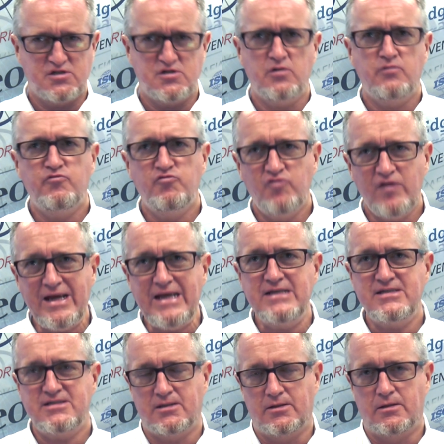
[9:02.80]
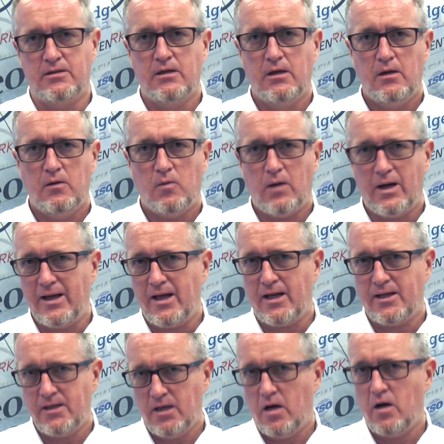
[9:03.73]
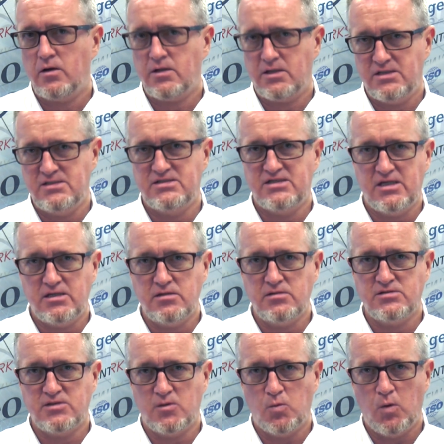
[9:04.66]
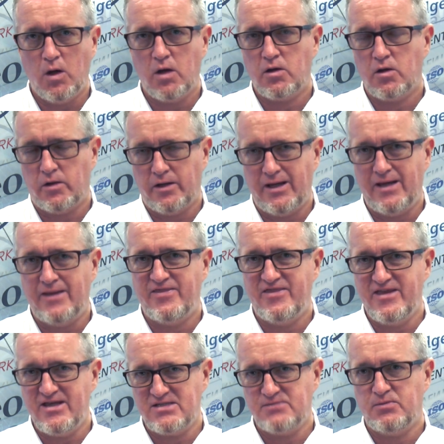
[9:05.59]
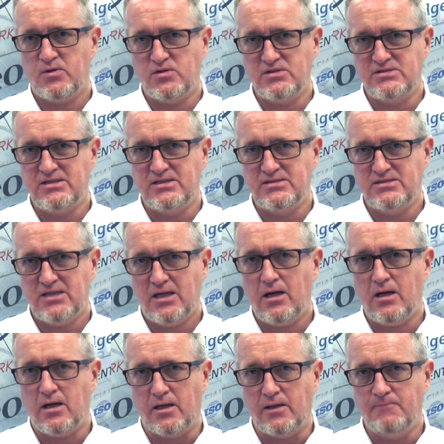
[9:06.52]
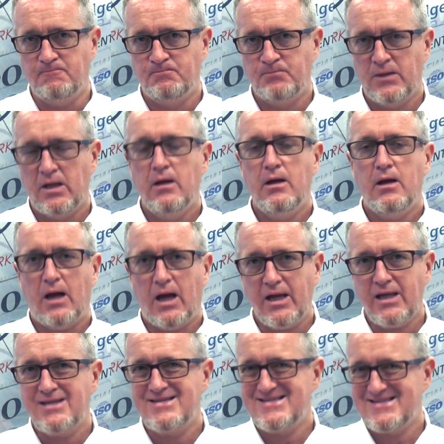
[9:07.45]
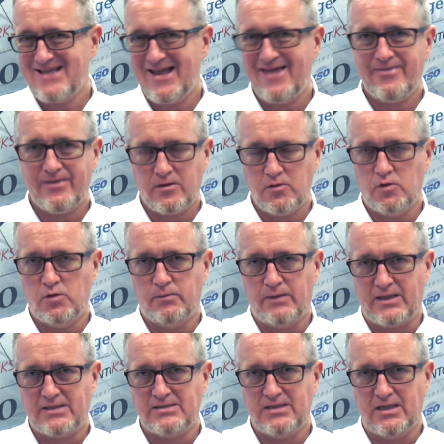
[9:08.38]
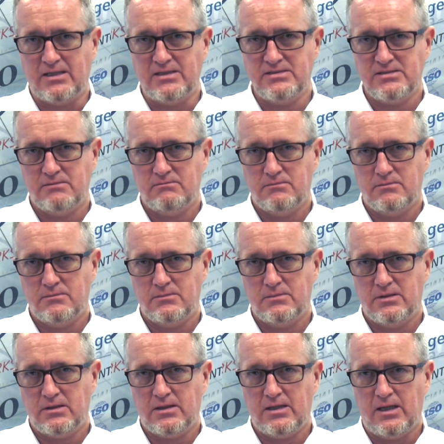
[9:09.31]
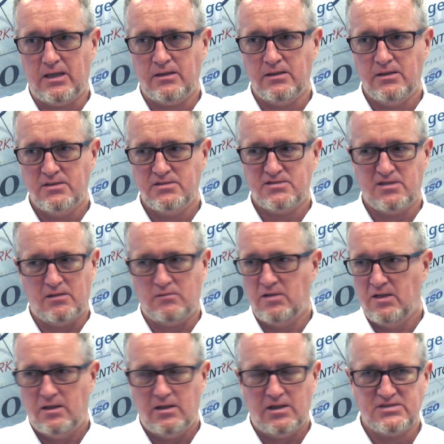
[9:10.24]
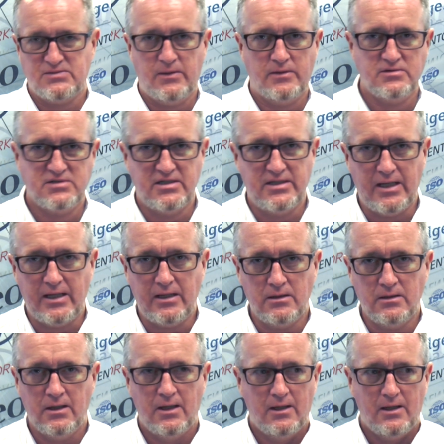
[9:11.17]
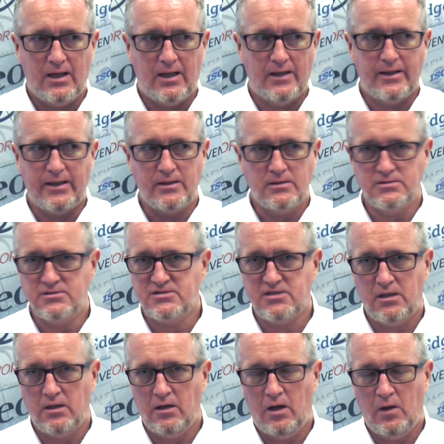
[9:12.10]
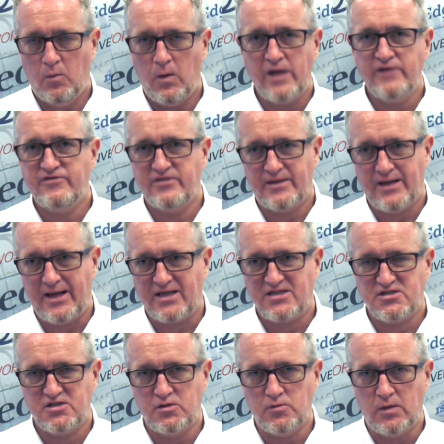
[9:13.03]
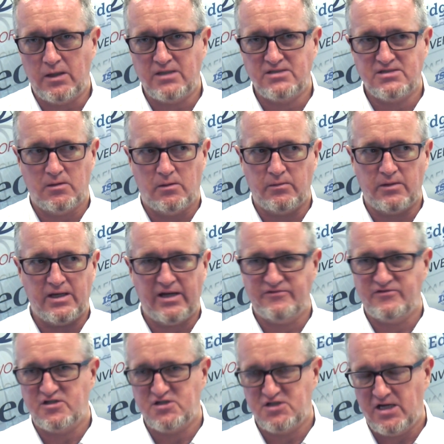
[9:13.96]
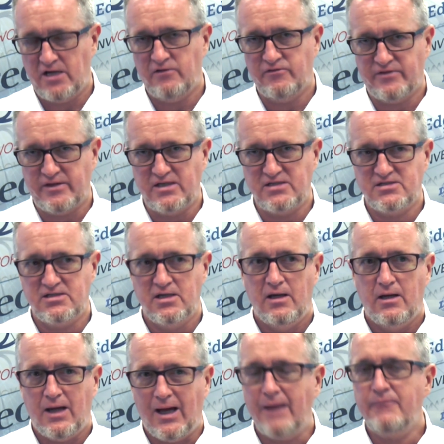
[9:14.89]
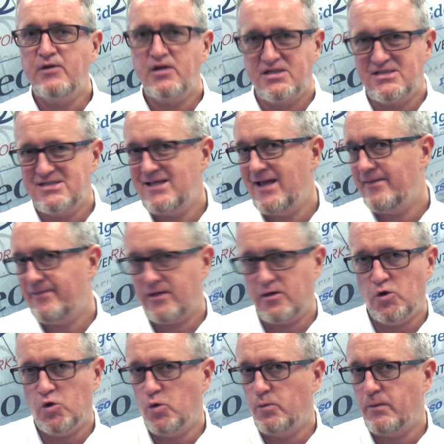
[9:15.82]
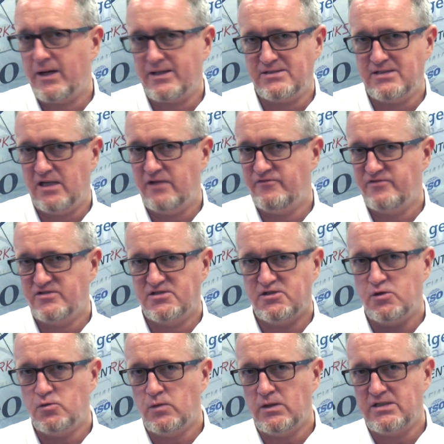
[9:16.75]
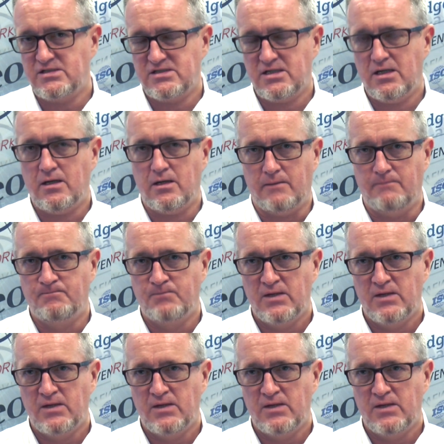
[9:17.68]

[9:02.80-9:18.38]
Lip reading: some reason why I can't continue to work on it at this point in time, I can set the callback date. Okay, so I spoke to Neil, and Neil's away for the next 2 weeks, so I'm going to have to shelve this. I'm going to set the callback date for 2 weeks' time.